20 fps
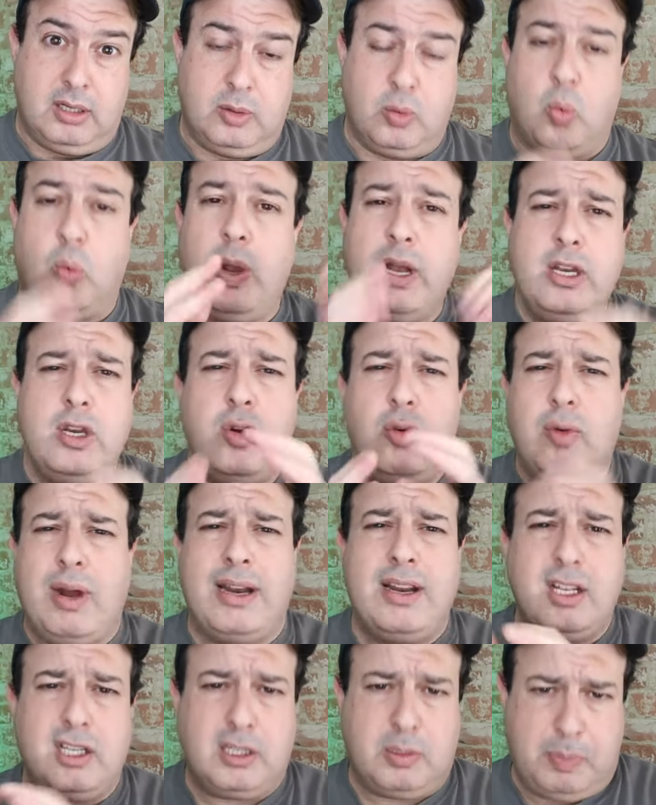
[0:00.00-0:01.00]
When you
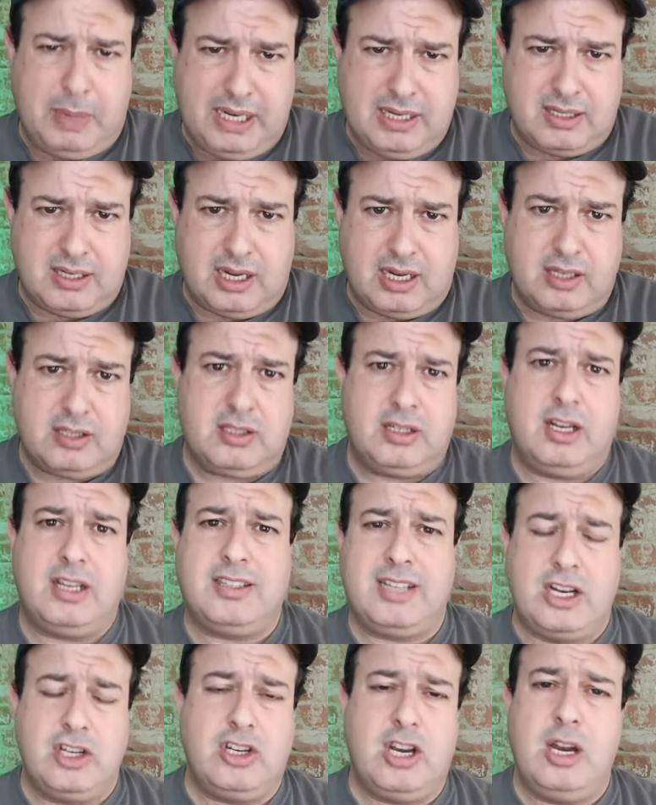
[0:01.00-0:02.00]
run a speed test,
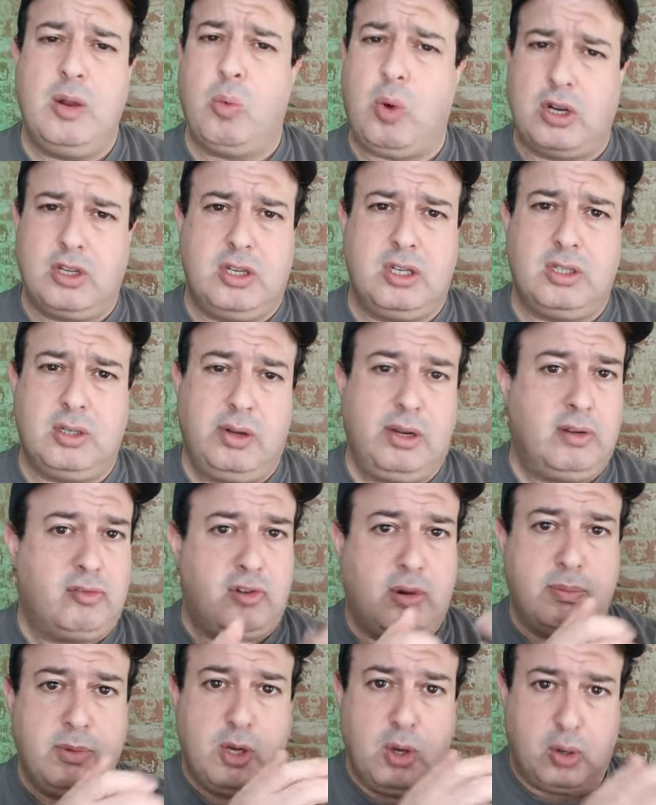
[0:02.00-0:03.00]
essentially what you're doing
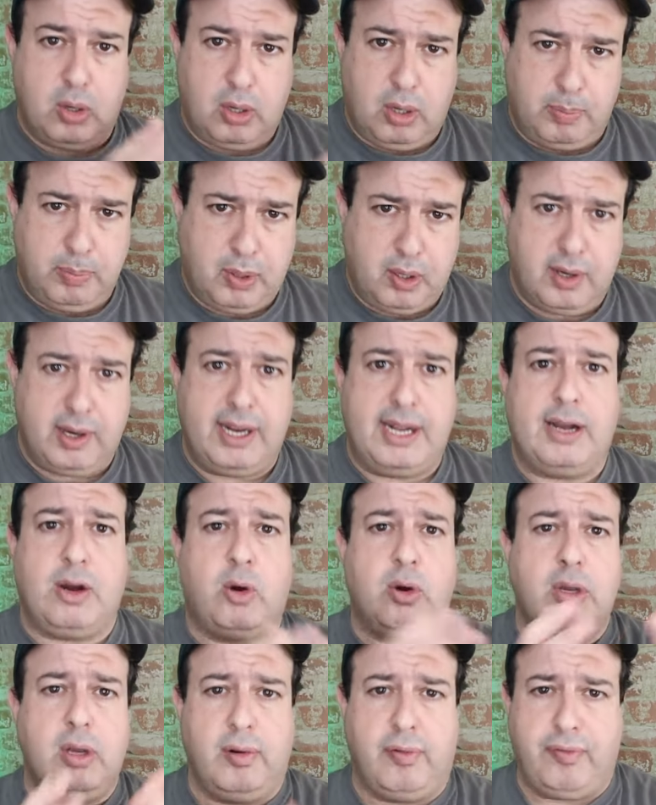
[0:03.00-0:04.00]
from your computer
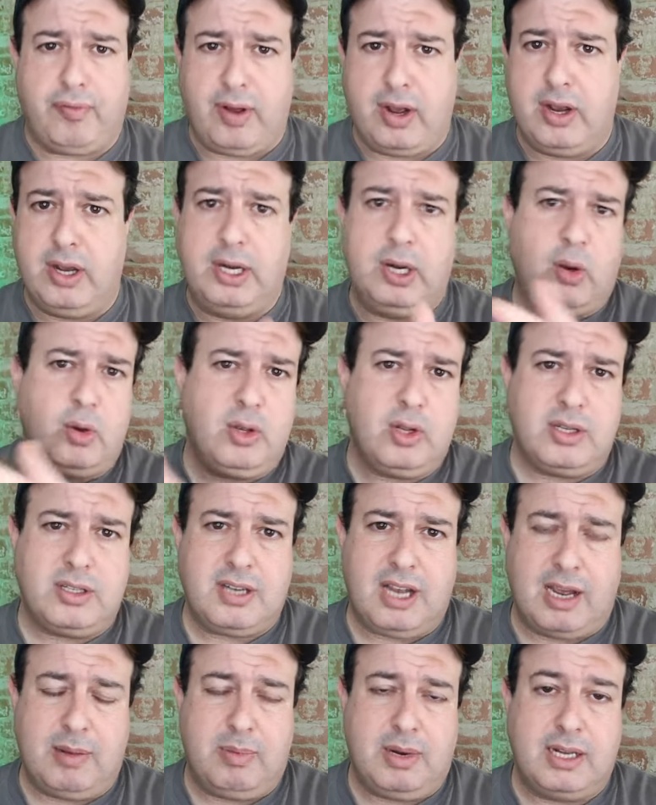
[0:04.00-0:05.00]
or your phone or your
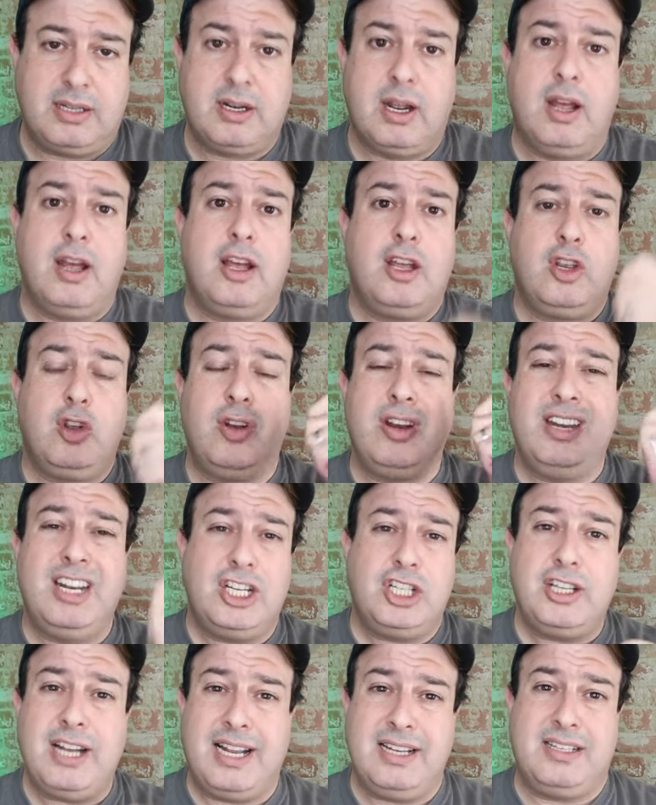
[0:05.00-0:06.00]
tablet, you're
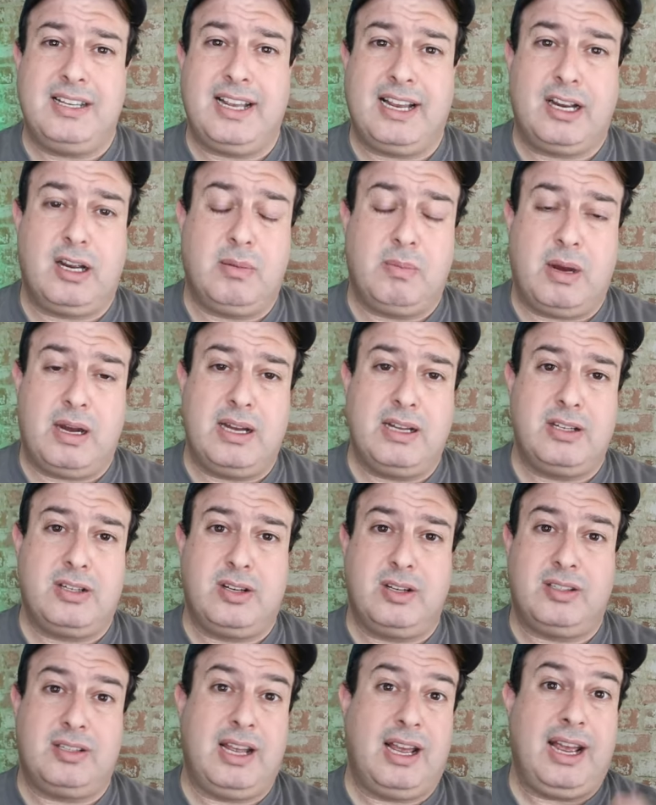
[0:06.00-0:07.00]
initiating a command
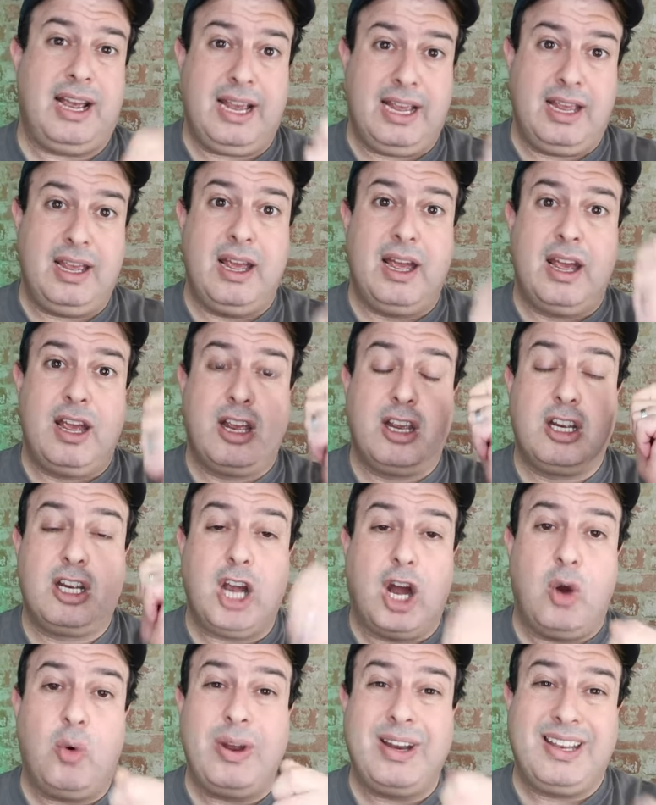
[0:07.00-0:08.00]
to say, hey,
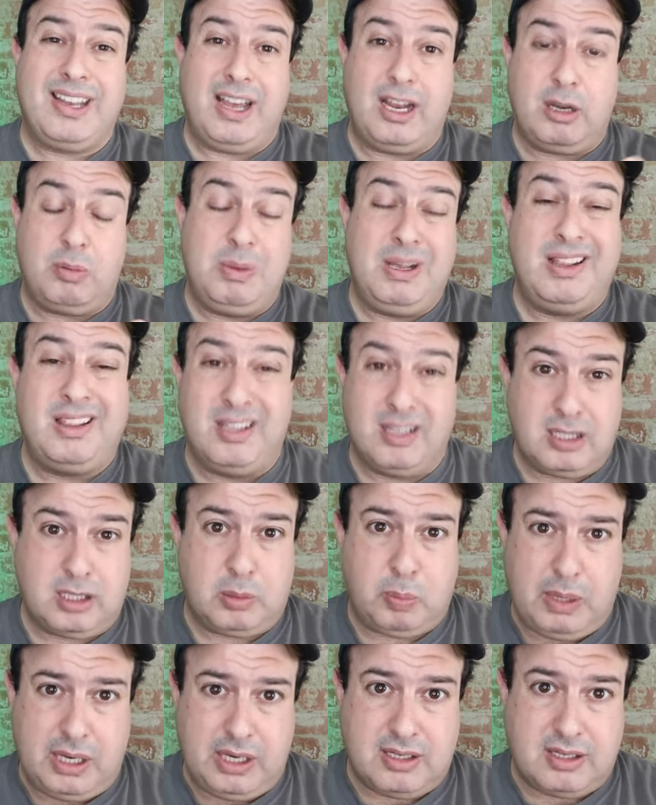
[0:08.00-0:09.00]
go and get me this
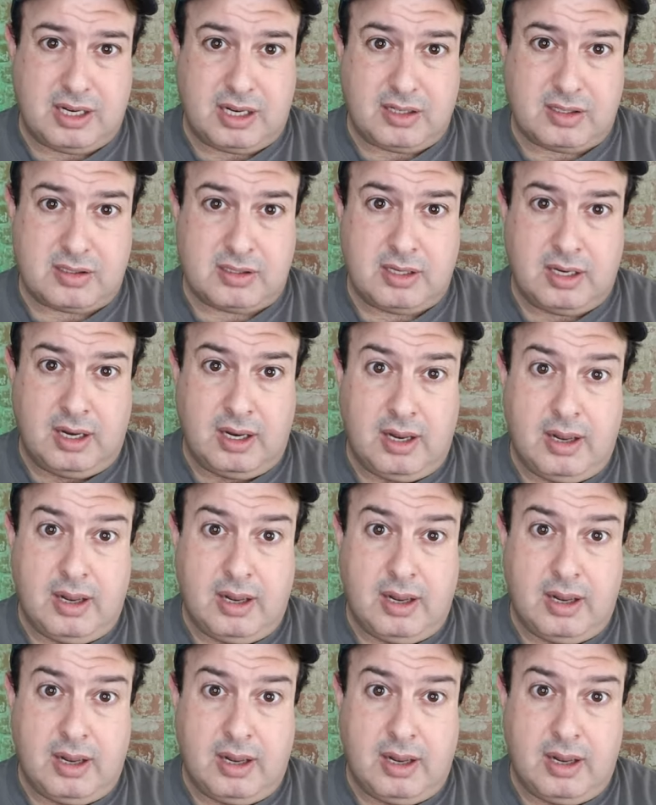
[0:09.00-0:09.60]
speed test.